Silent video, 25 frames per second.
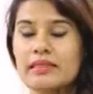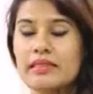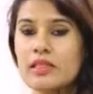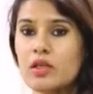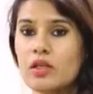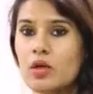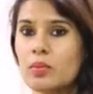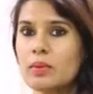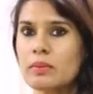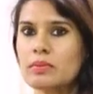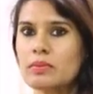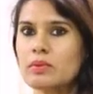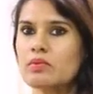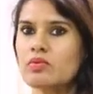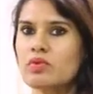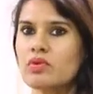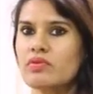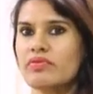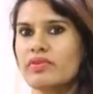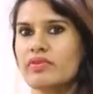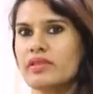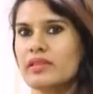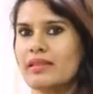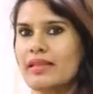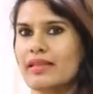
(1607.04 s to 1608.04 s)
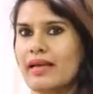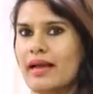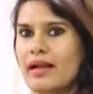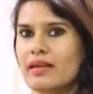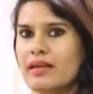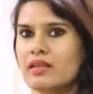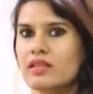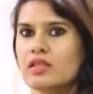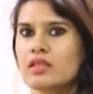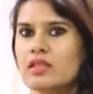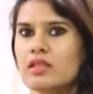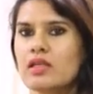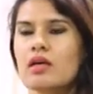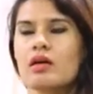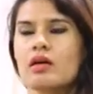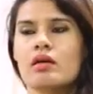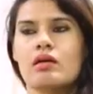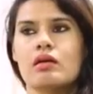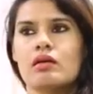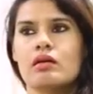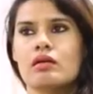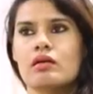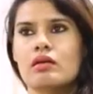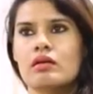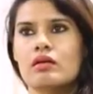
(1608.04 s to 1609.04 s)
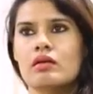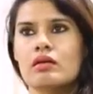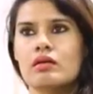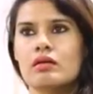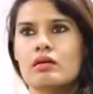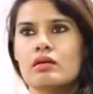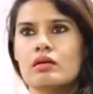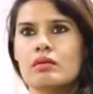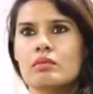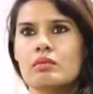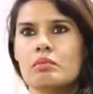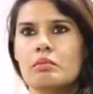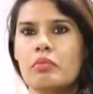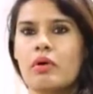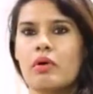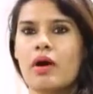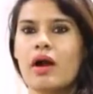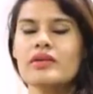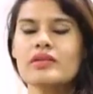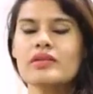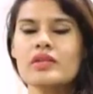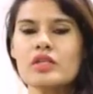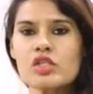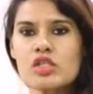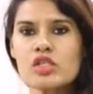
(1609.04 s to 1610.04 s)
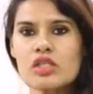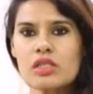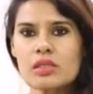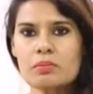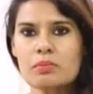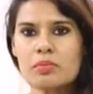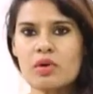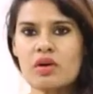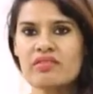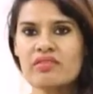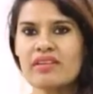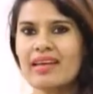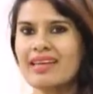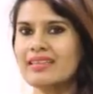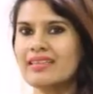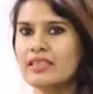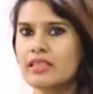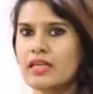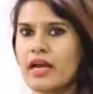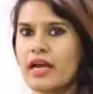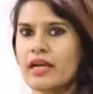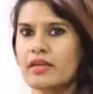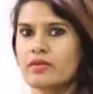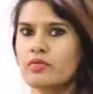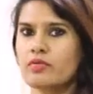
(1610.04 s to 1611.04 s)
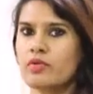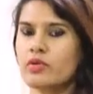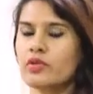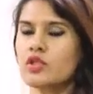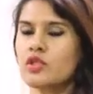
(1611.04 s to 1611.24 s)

Leo people will feel that partnership of any kind,